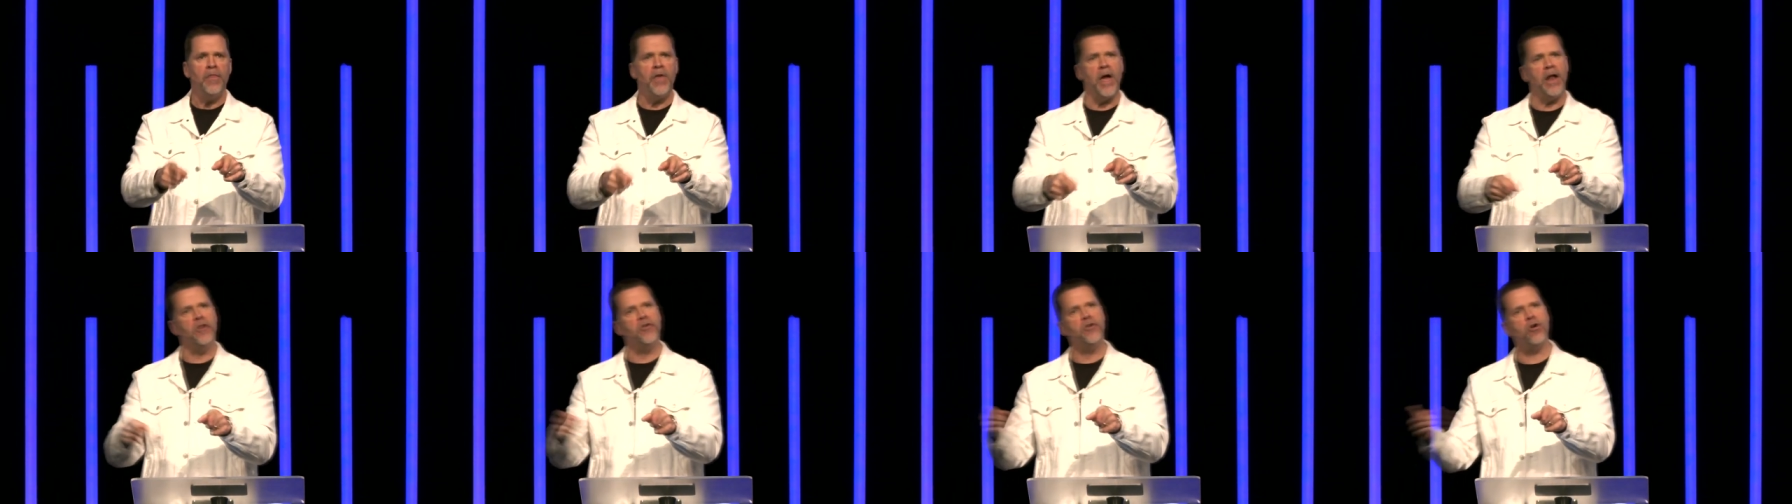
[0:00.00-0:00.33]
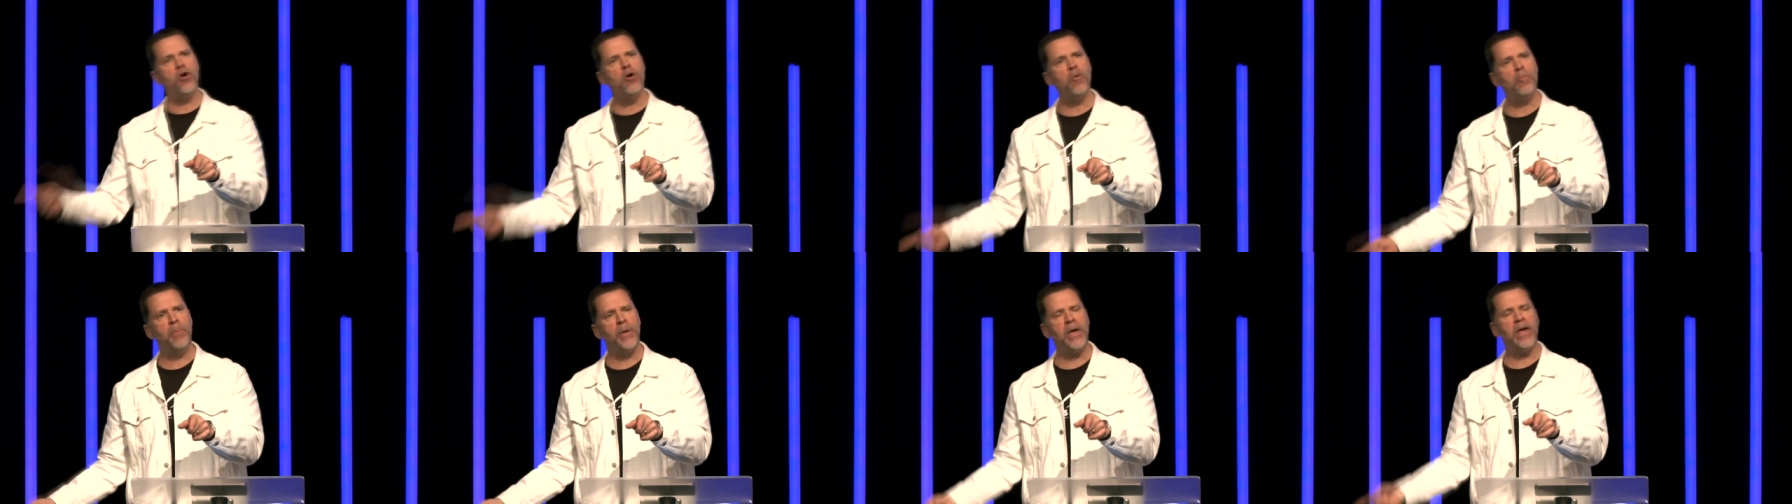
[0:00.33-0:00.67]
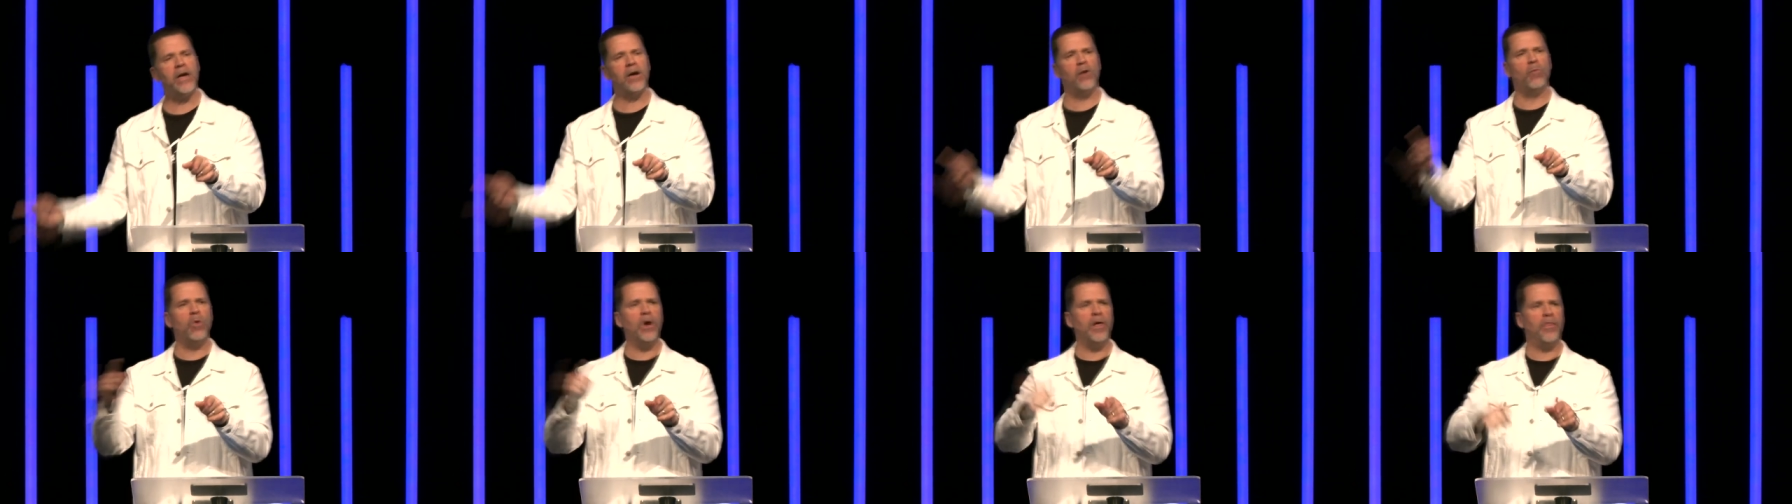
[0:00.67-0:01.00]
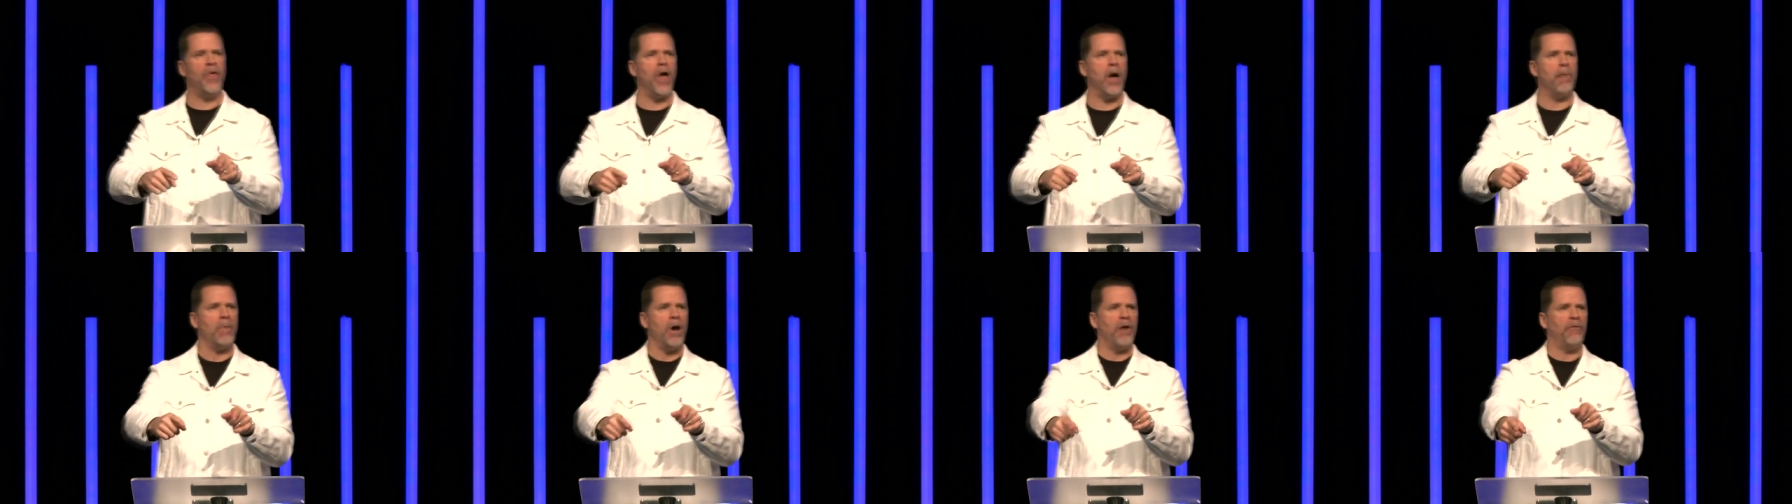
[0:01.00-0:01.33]
then you being
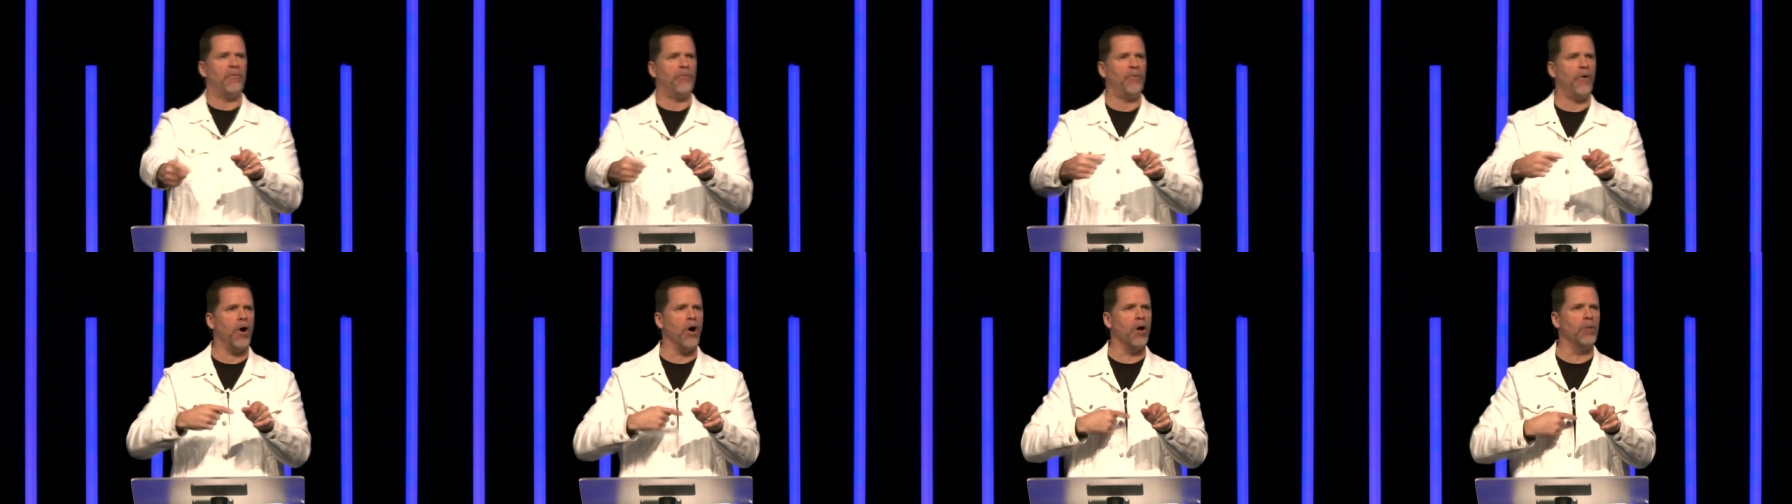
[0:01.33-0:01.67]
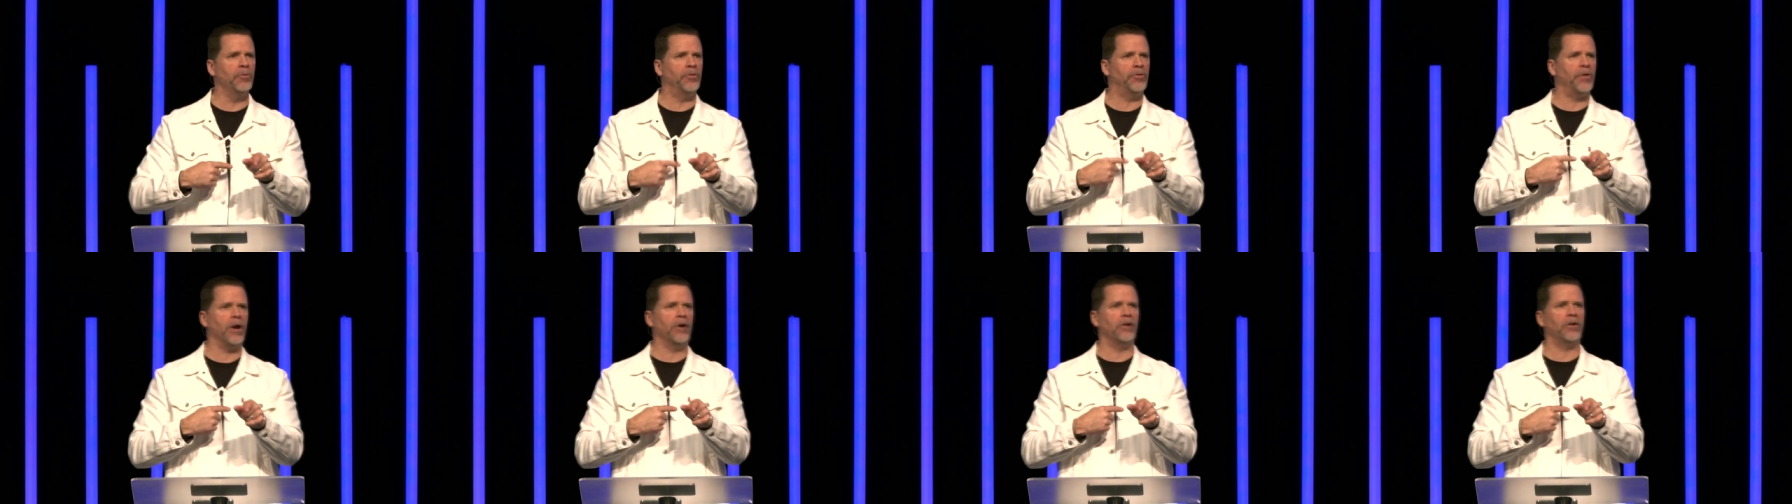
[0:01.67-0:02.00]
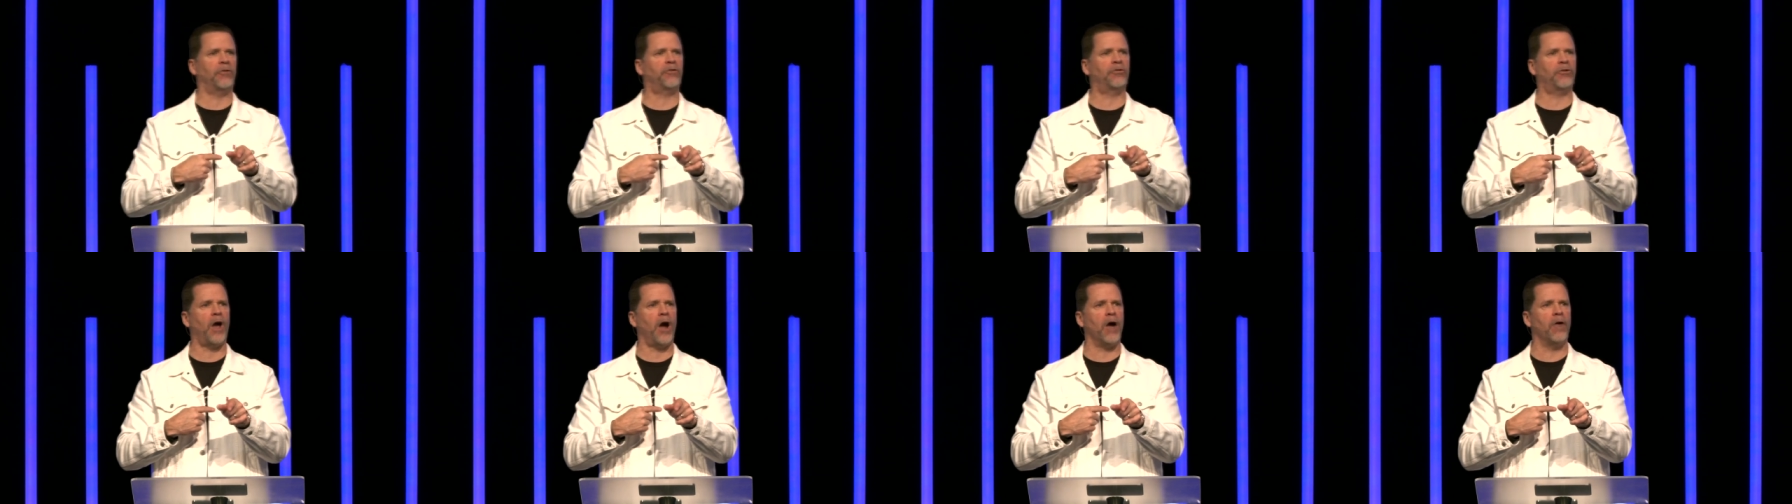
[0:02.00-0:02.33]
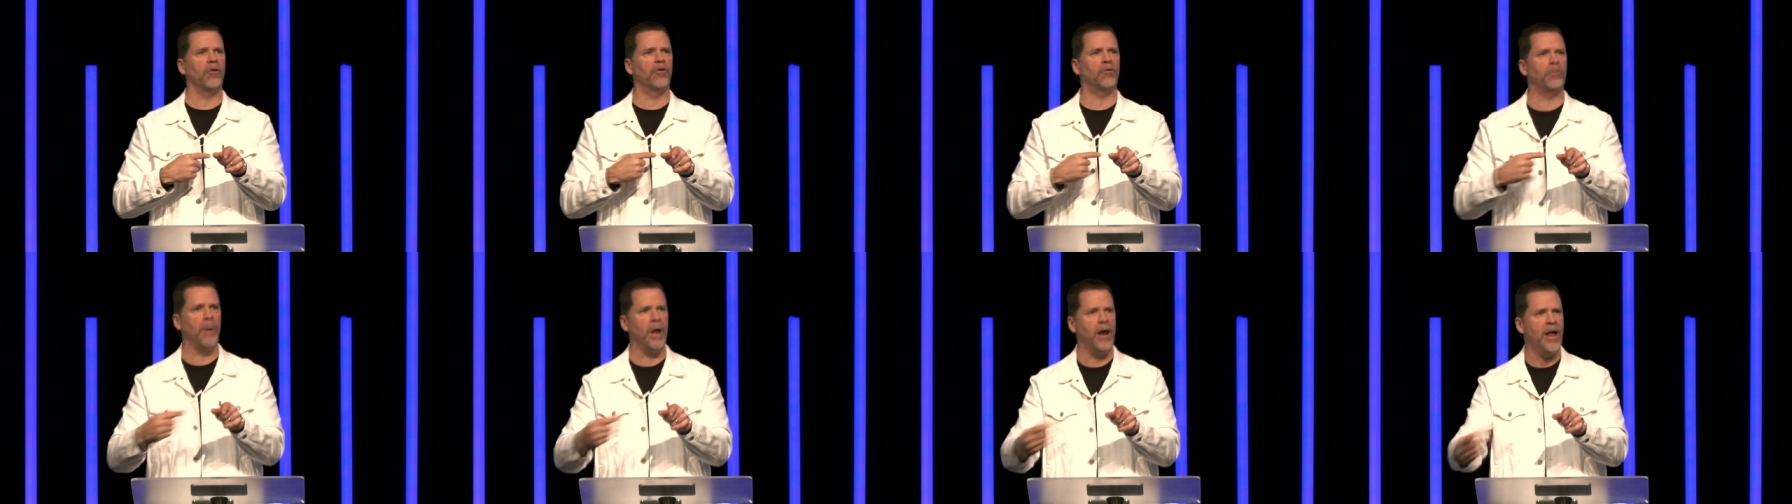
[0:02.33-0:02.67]
with them affirms their
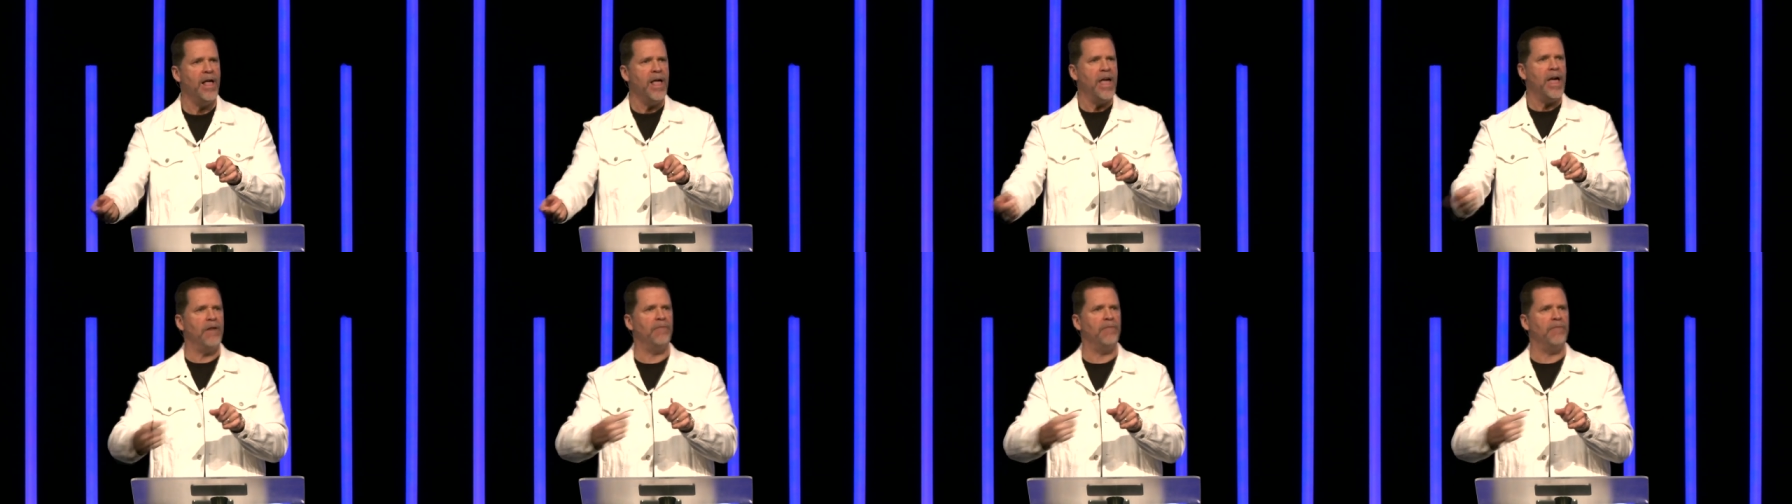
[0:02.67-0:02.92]
discouragement.